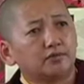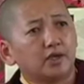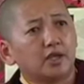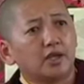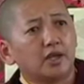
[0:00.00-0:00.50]
the
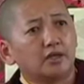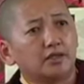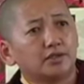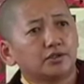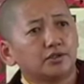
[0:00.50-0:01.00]

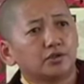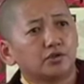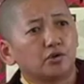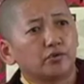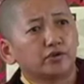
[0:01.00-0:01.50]
Hinayanists is
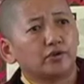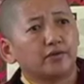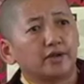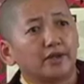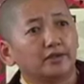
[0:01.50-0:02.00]
always of
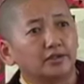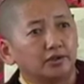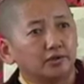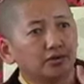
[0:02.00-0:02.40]
an elder,